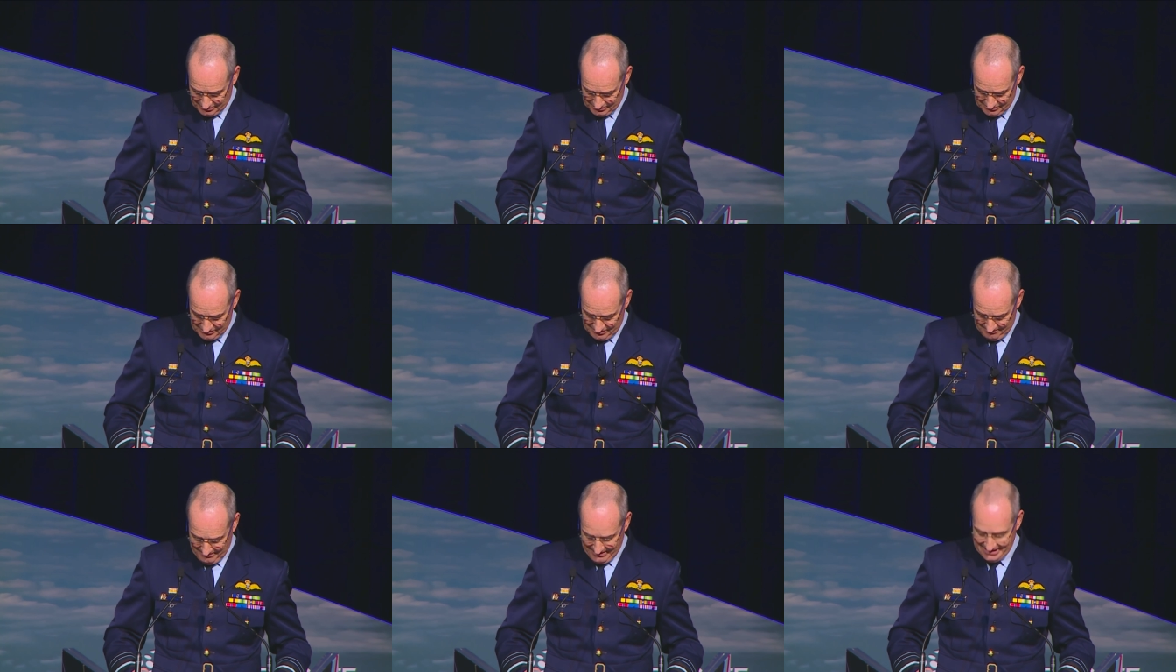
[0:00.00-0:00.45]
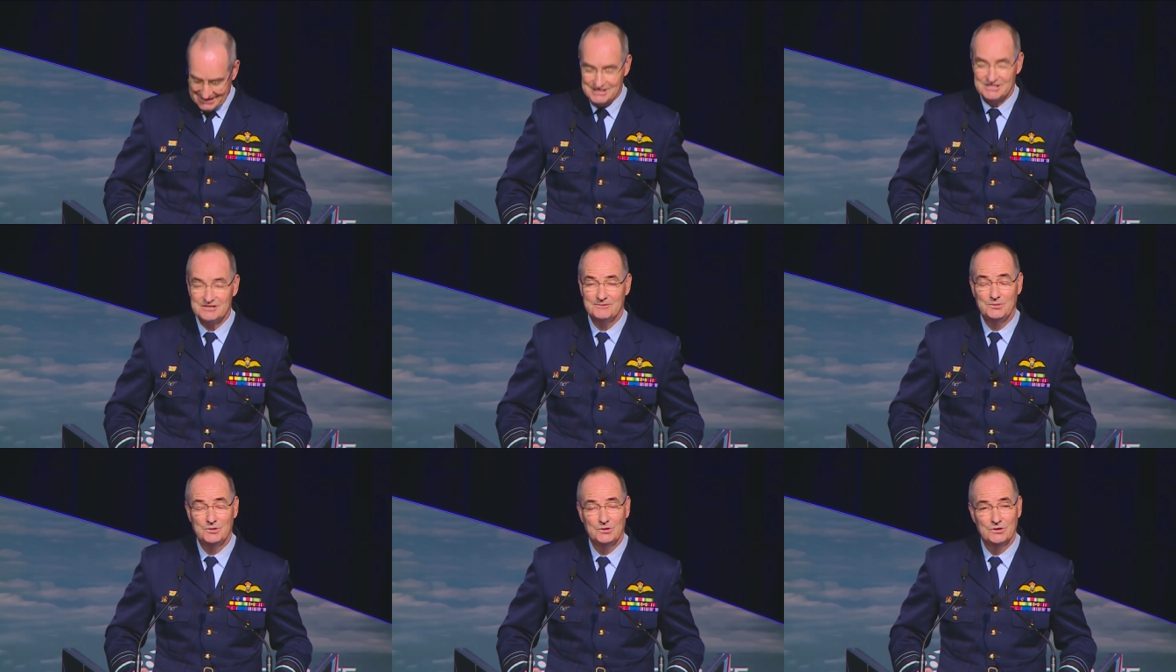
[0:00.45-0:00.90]
that best
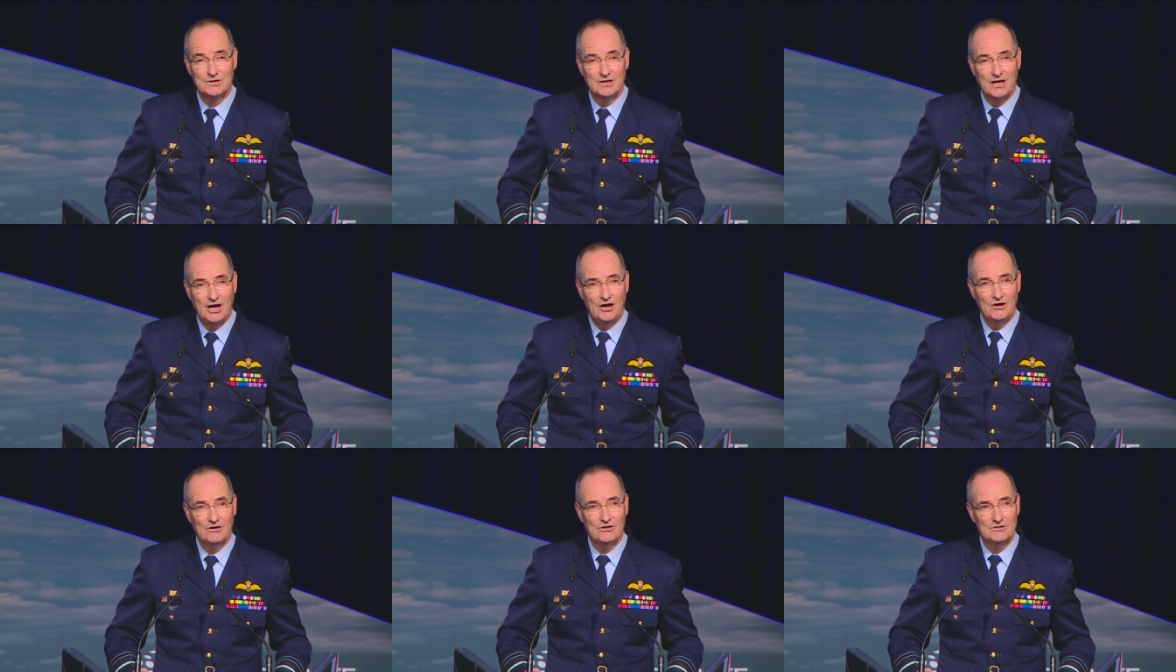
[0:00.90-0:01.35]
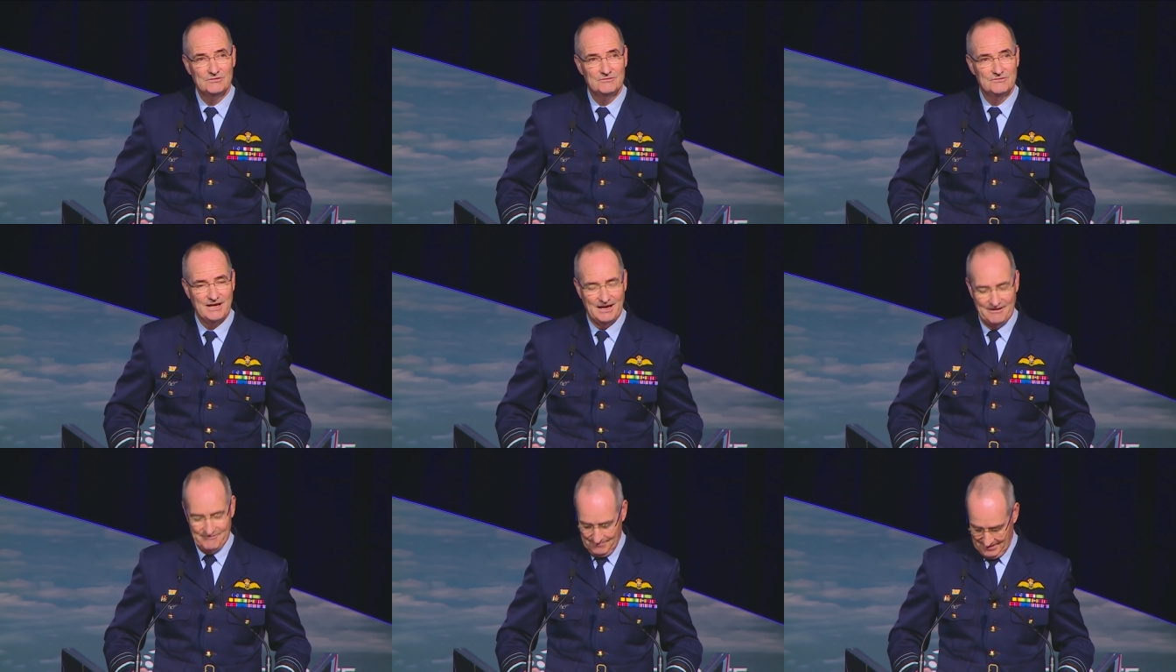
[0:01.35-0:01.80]
support whole of
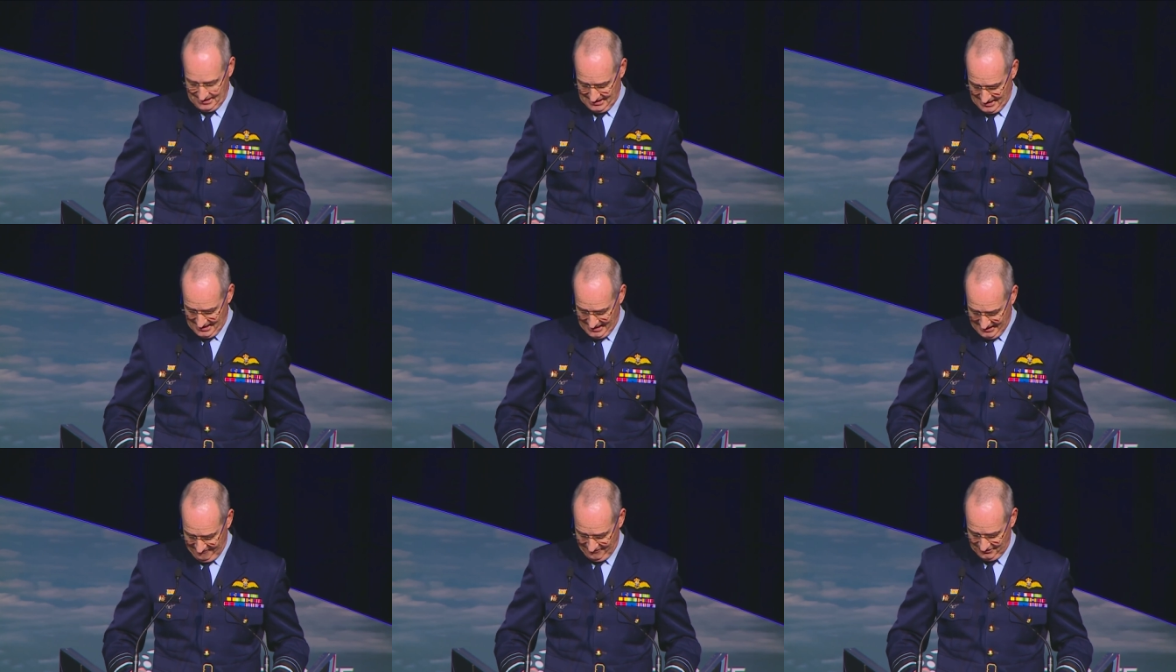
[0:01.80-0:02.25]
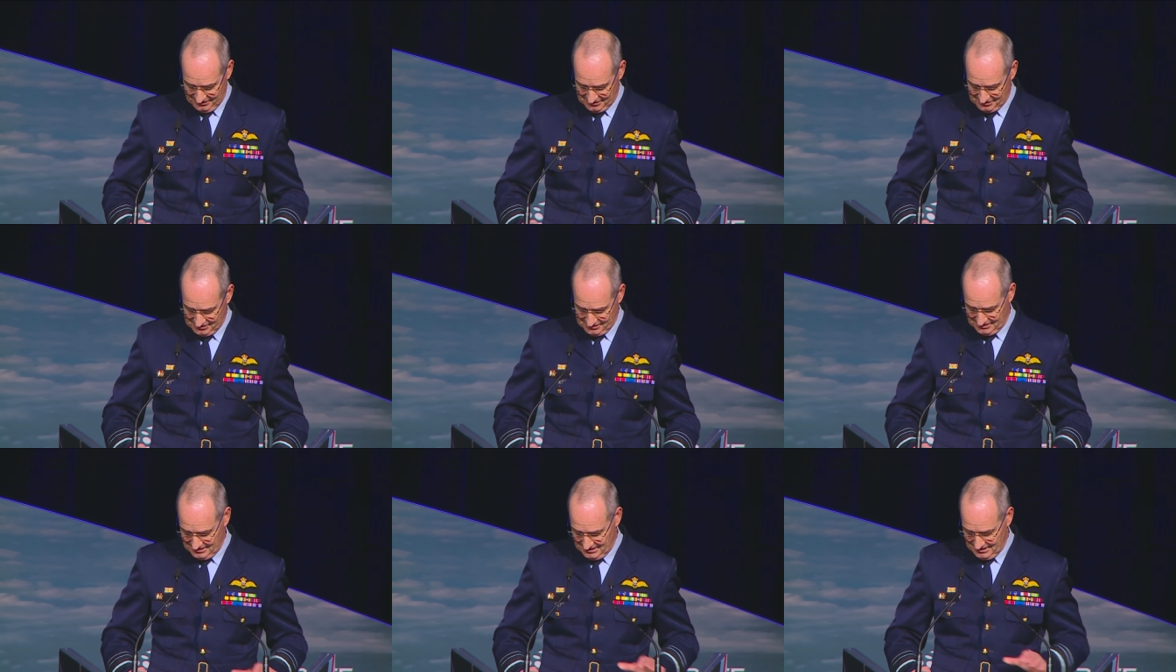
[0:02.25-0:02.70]
government
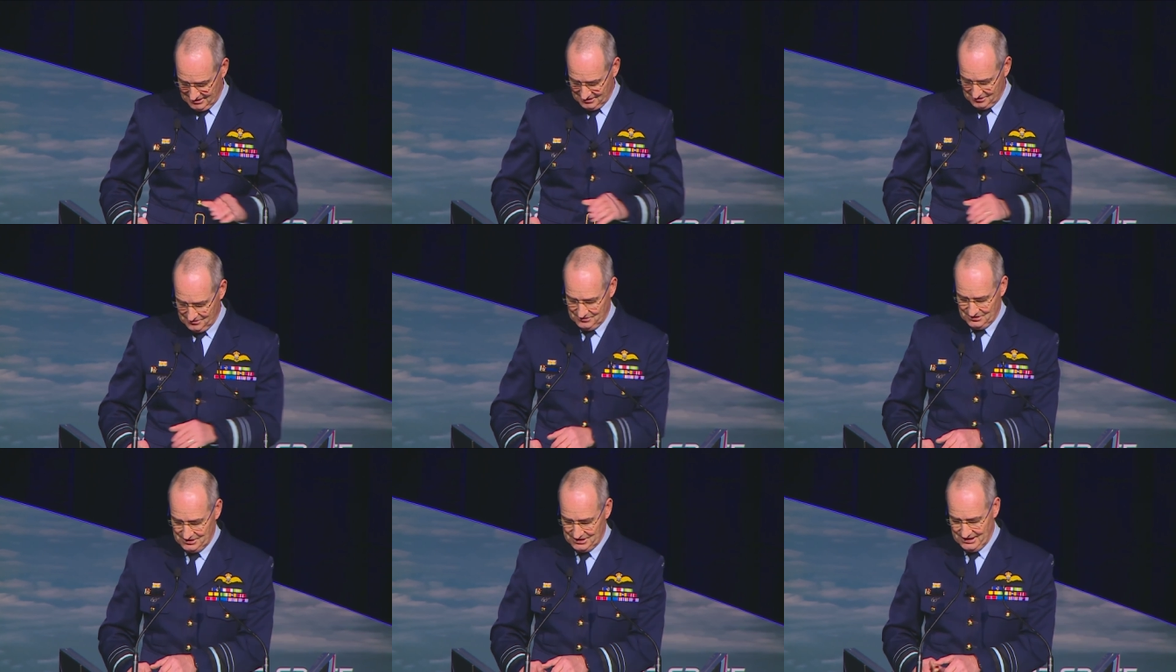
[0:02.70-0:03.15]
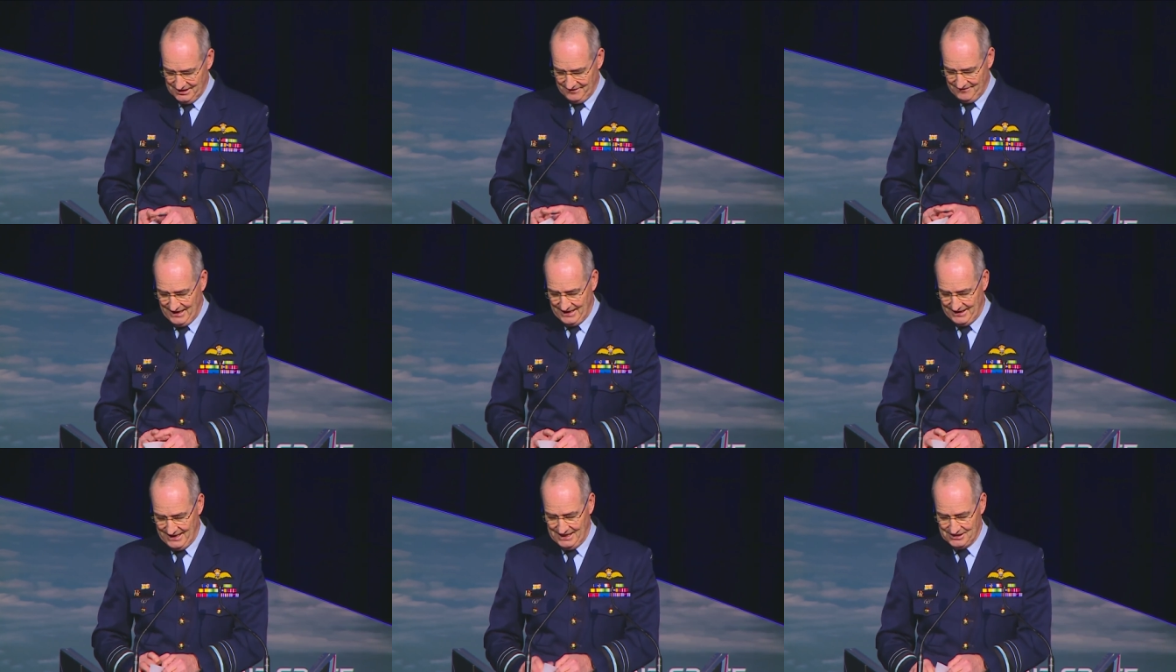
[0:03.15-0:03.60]
efforts to achieve
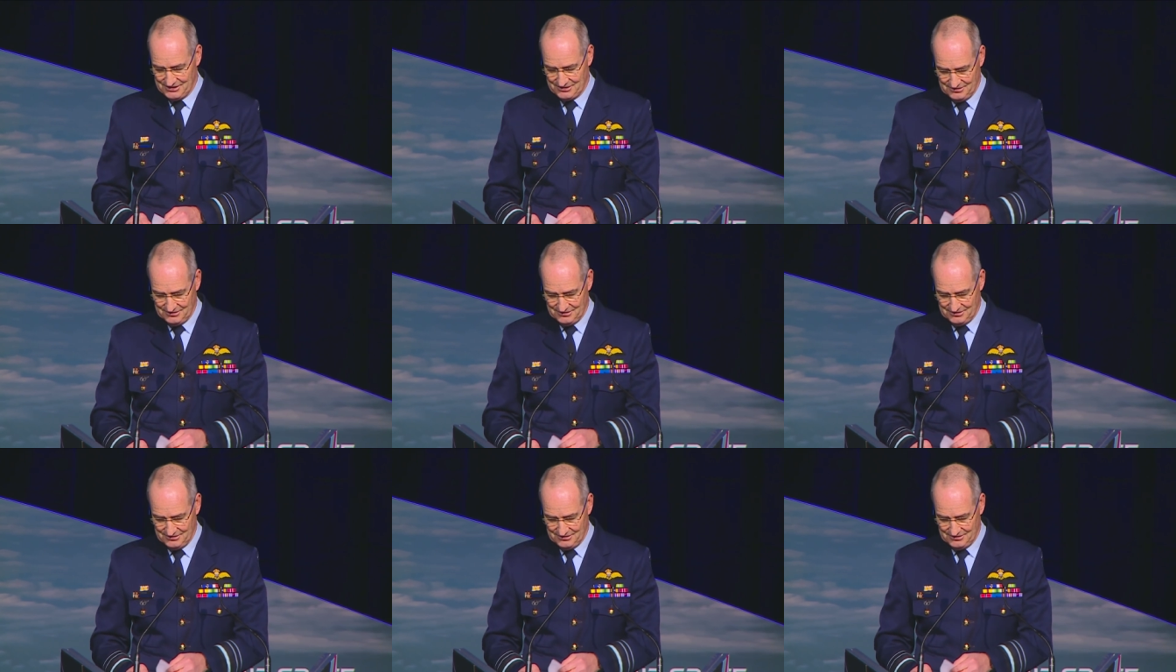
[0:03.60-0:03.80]
our national